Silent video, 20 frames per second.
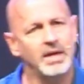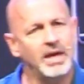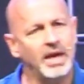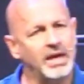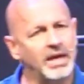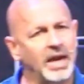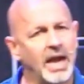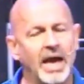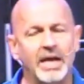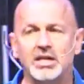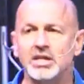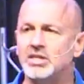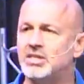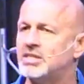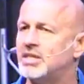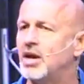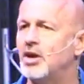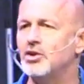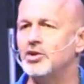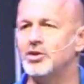And can I
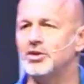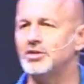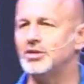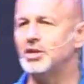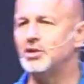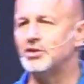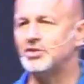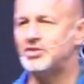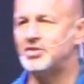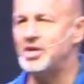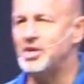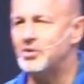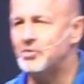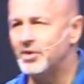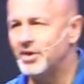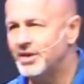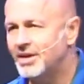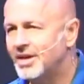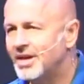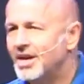just tell you this little
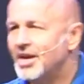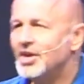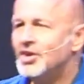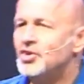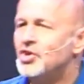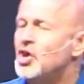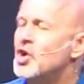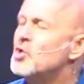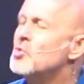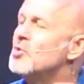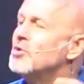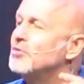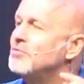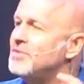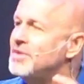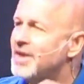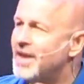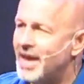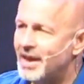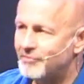secret? You will
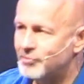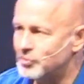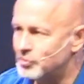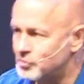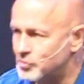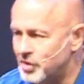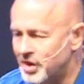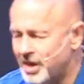never